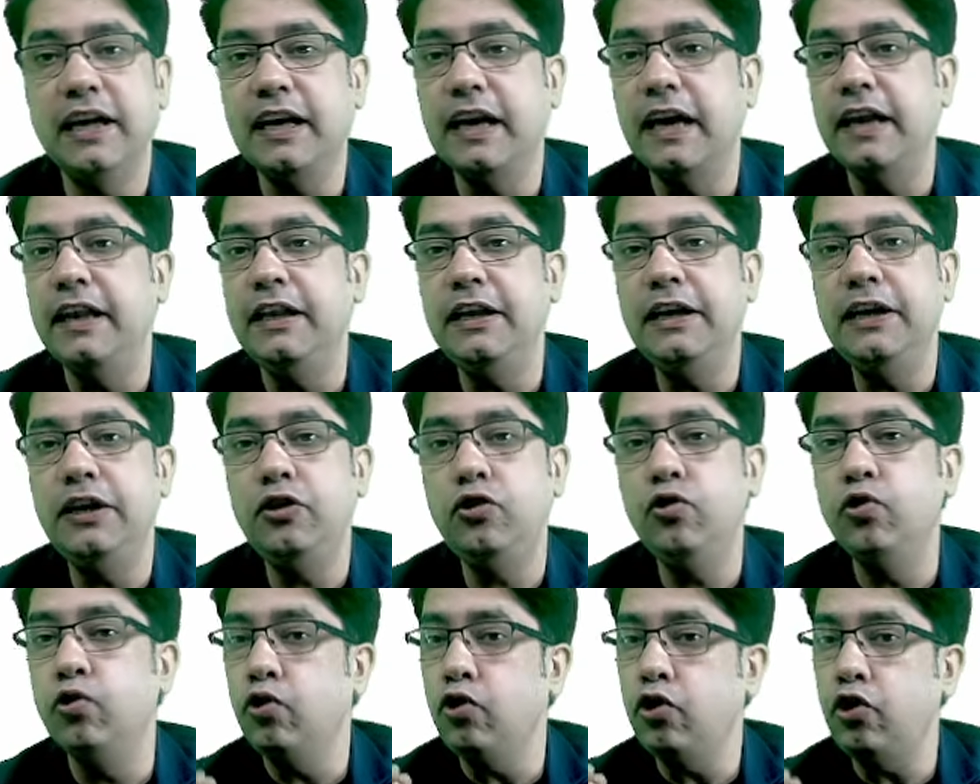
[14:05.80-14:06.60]
can
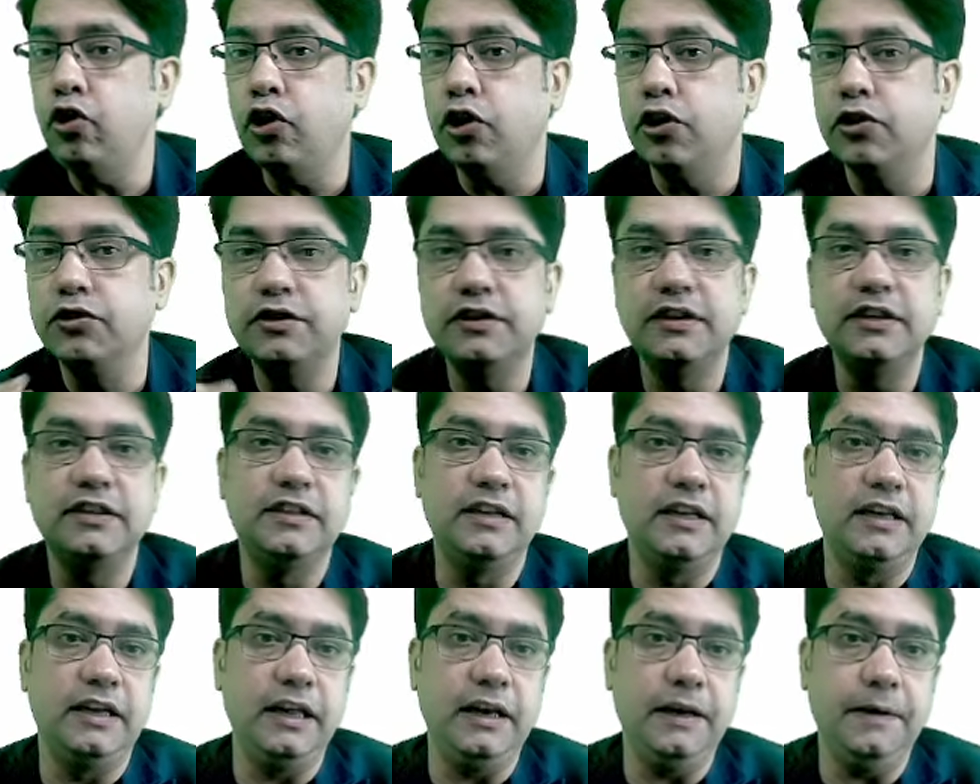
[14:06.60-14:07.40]
lead to
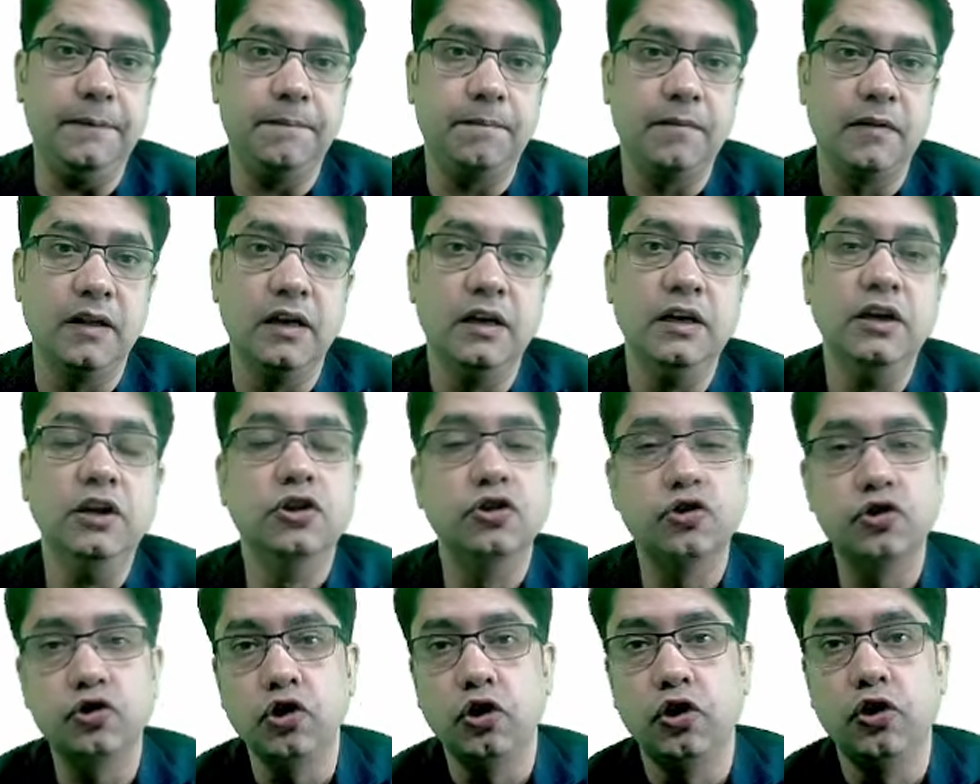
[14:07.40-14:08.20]
toxicity.
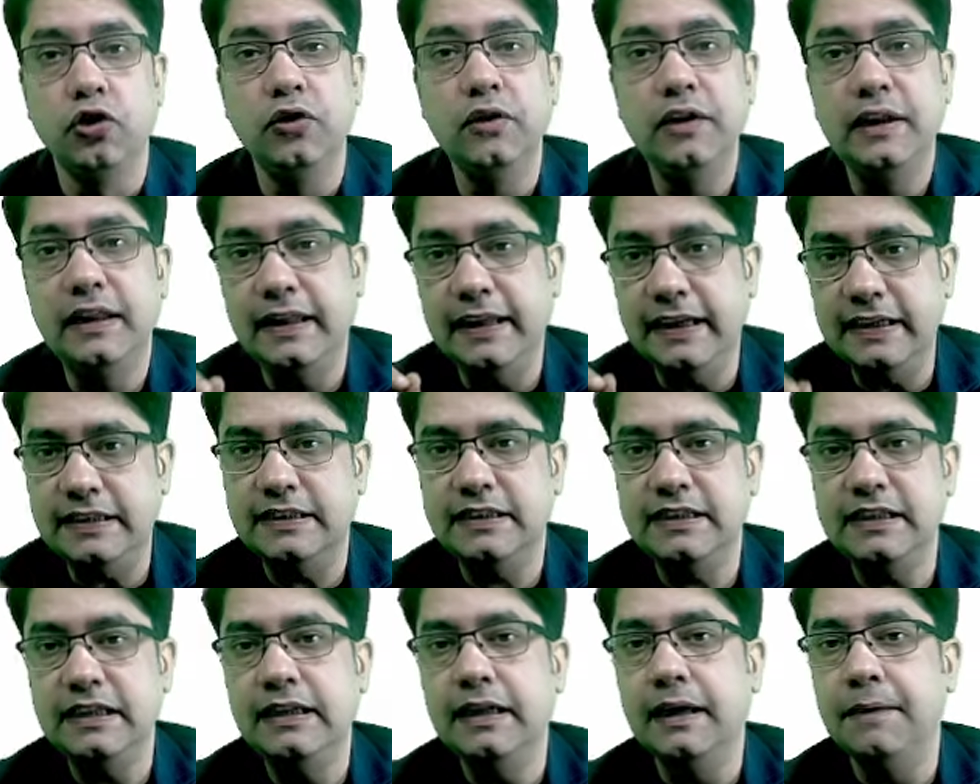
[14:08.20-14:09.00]
So let's
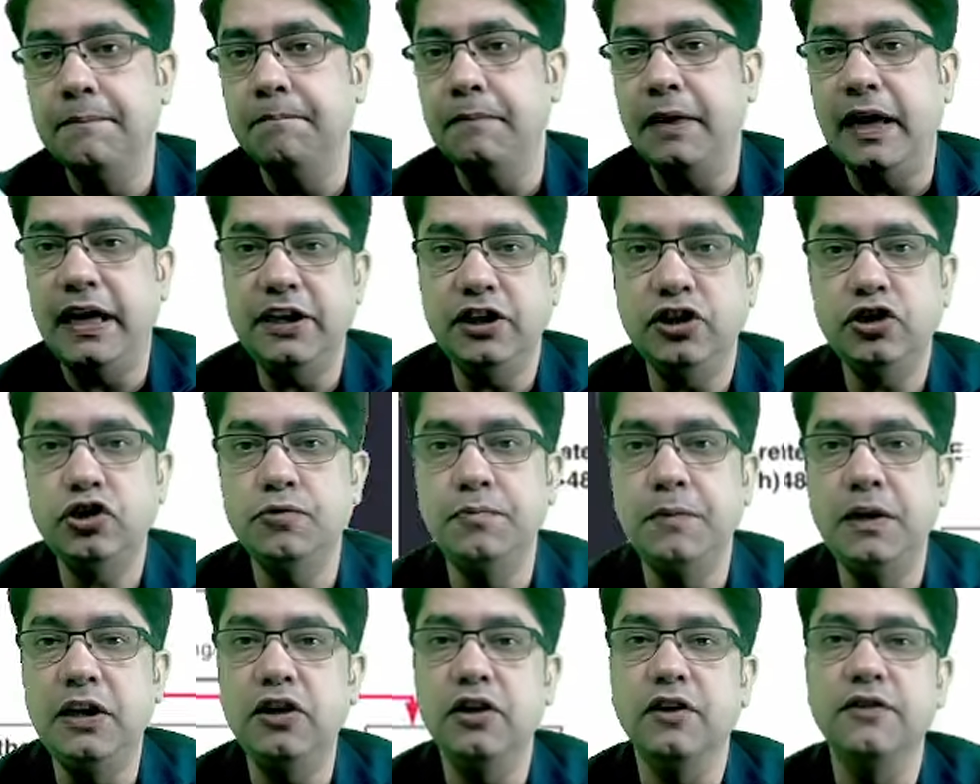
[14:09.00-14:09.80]
see the
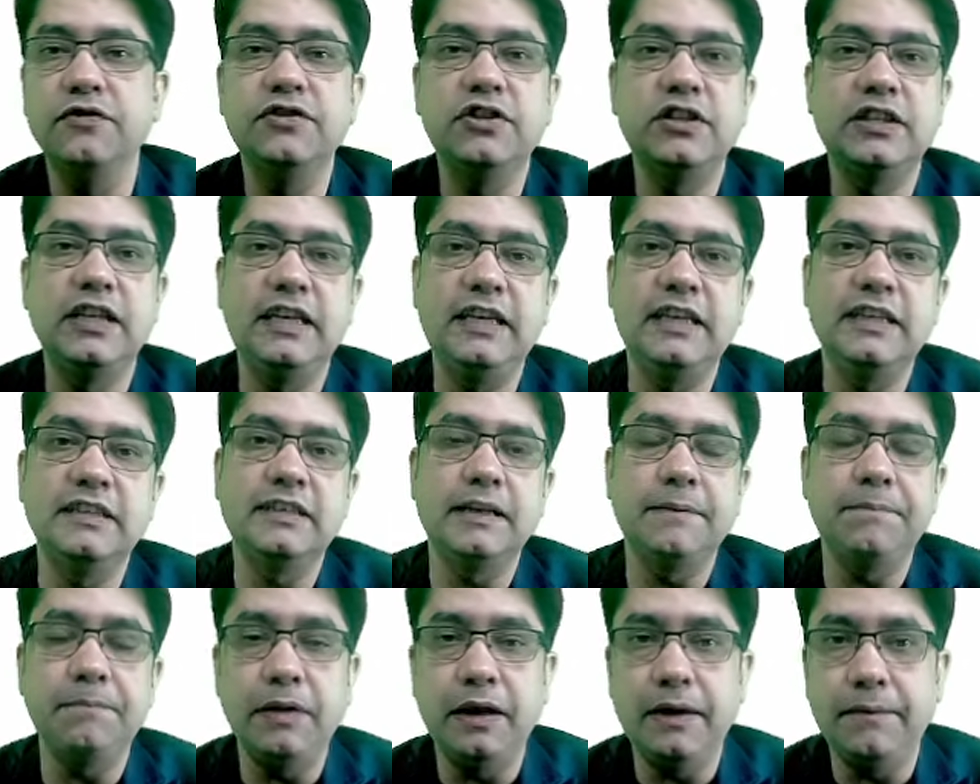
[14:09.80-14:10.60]
management of status
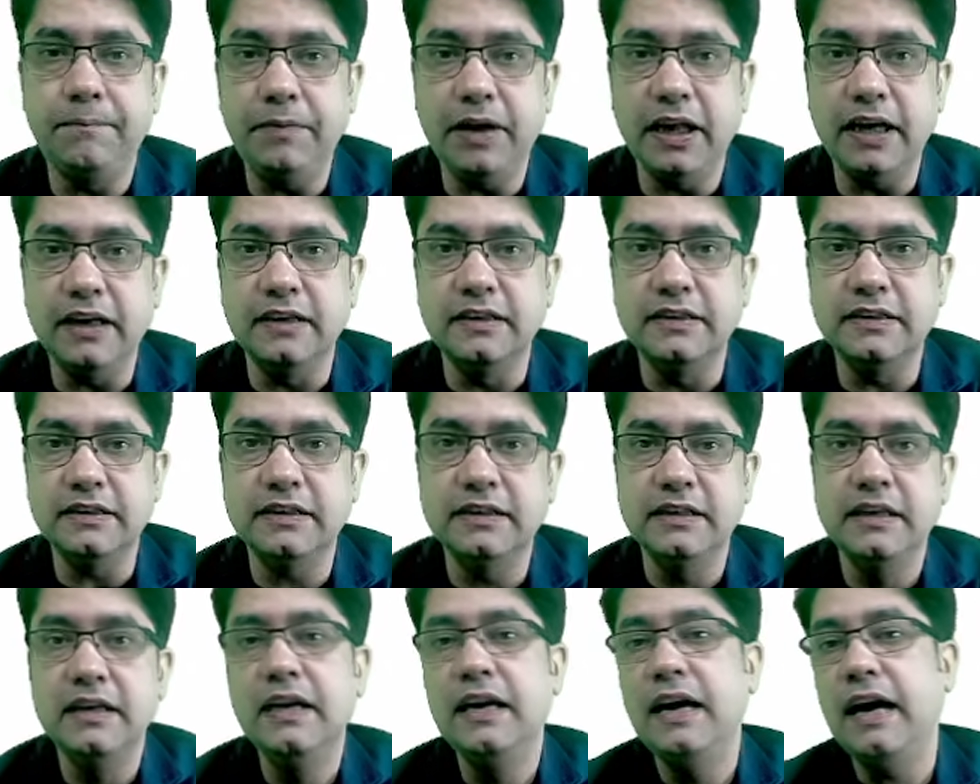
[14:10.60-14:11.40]
epilepticus,
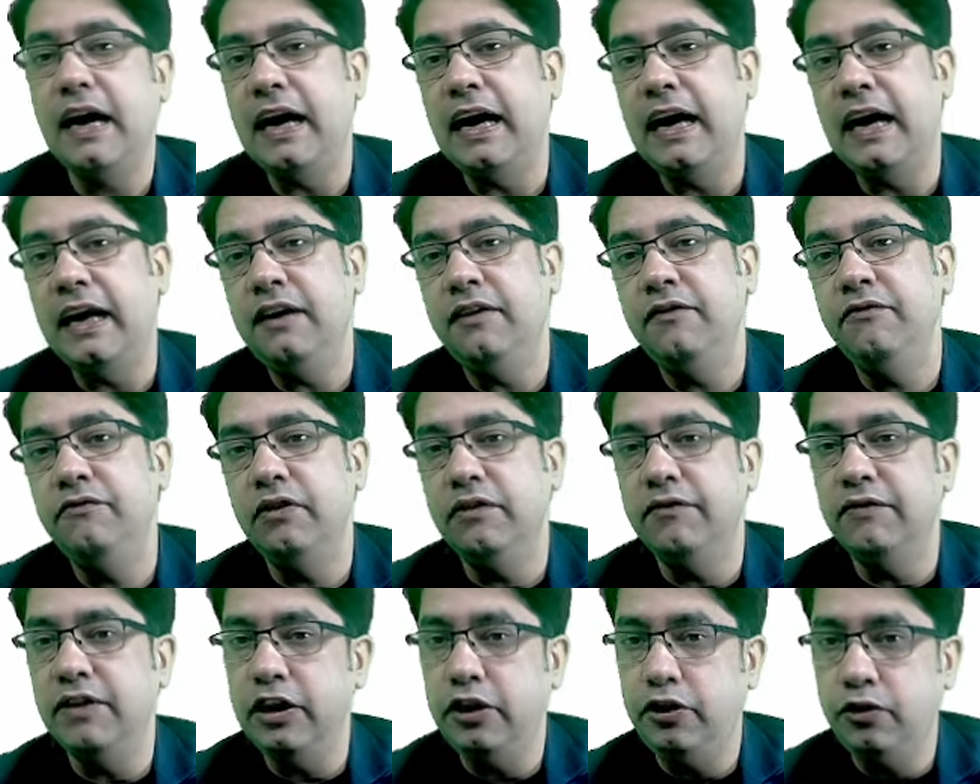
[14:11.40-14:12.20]
and we
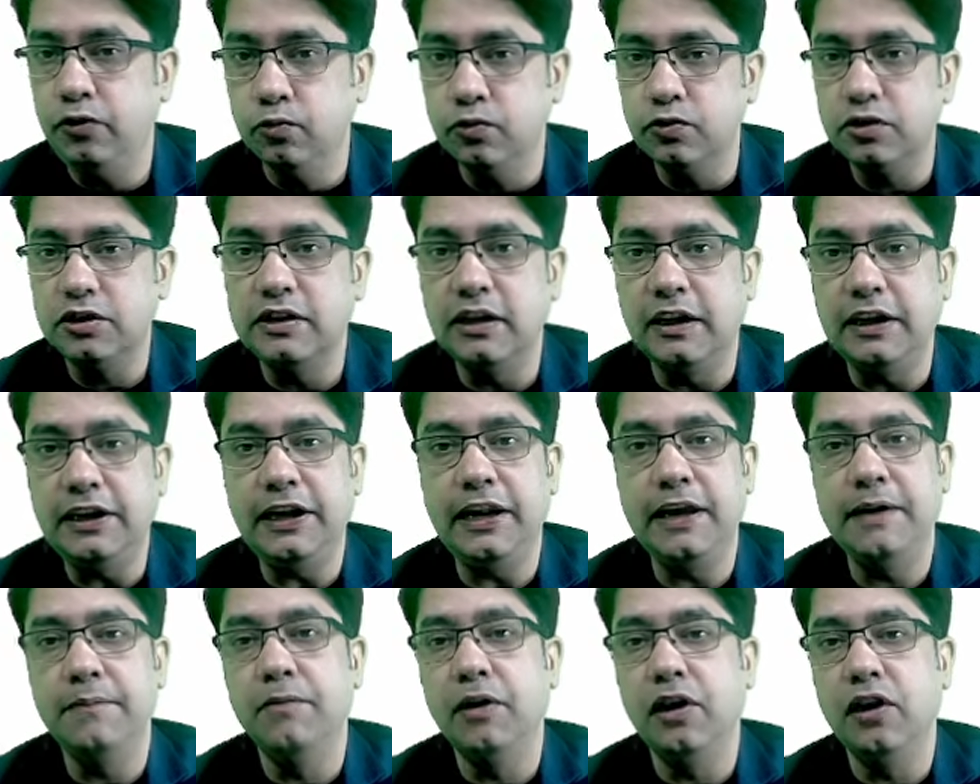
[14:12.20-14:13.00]
will use the
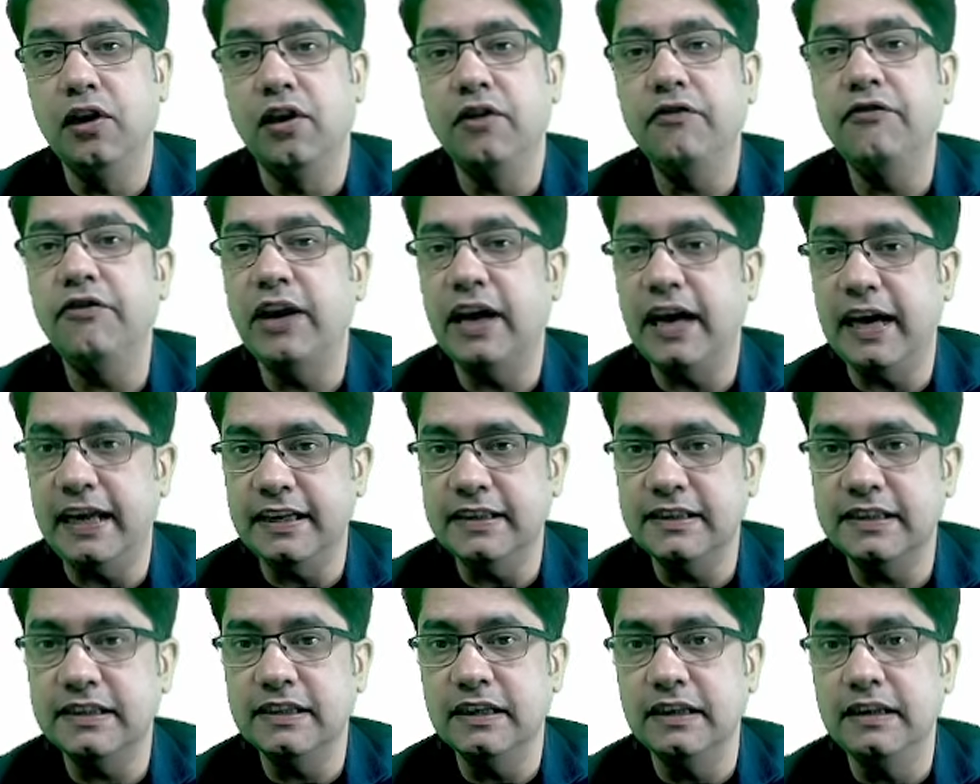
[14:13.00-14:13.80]
table of
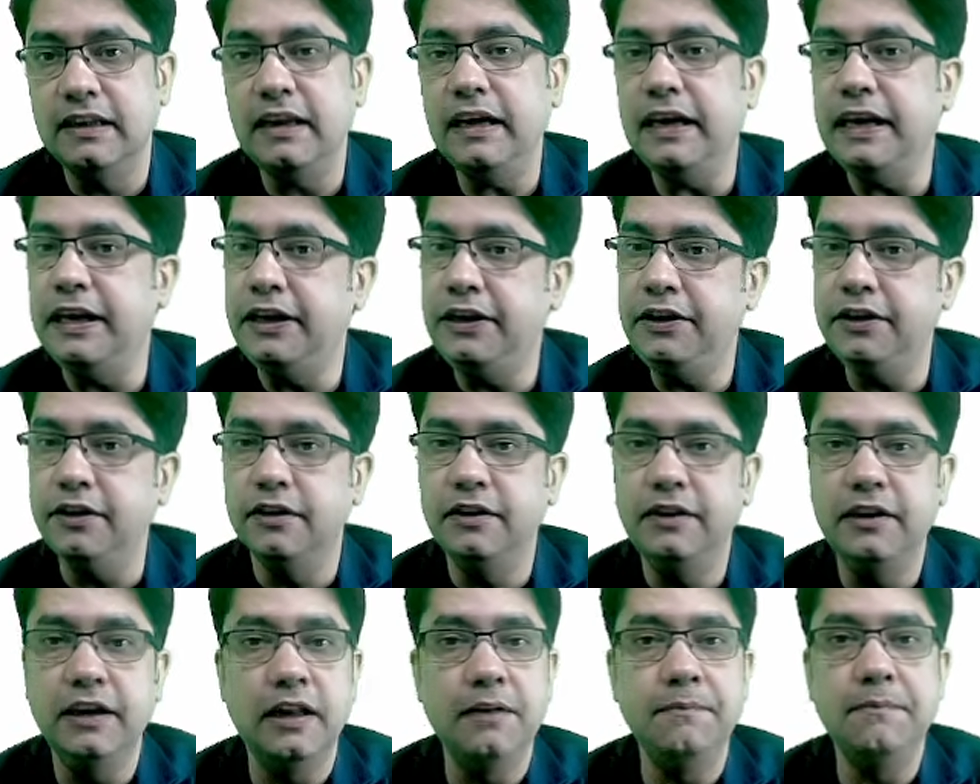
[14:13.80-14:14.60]
Harrison
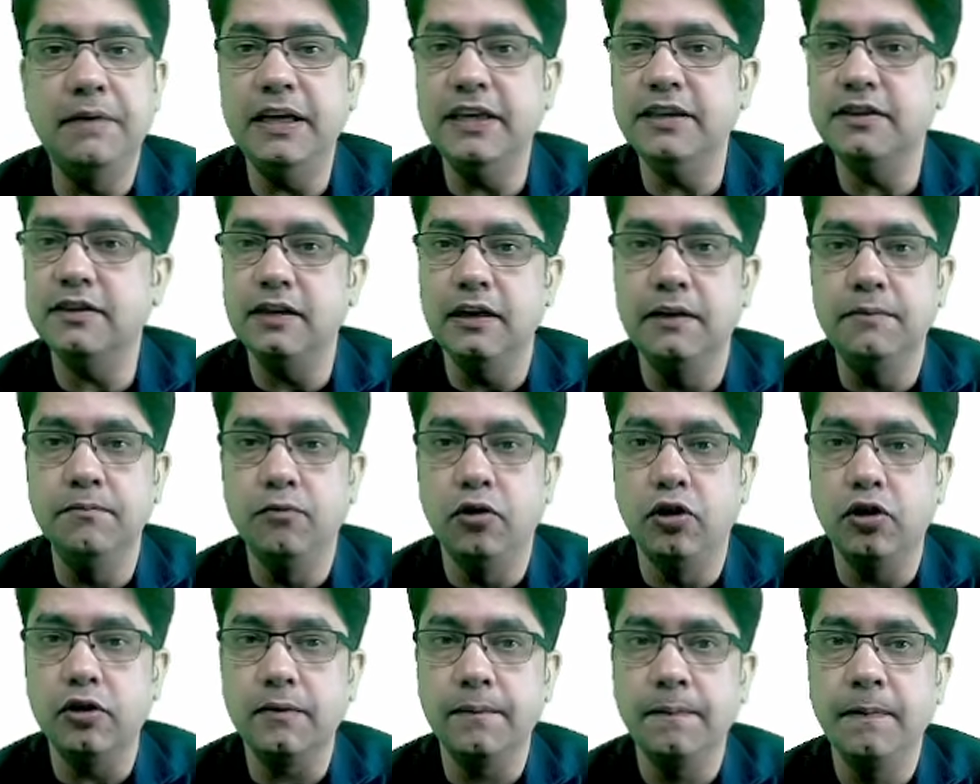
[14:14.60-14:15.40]
internal medicine
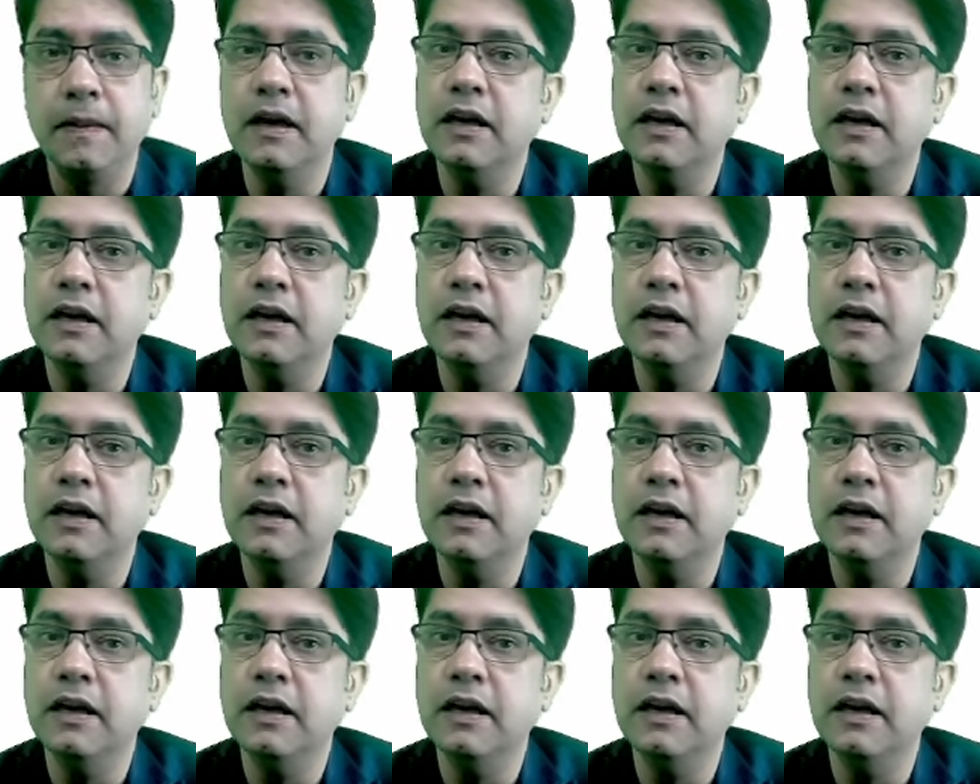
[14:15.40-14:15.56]
book.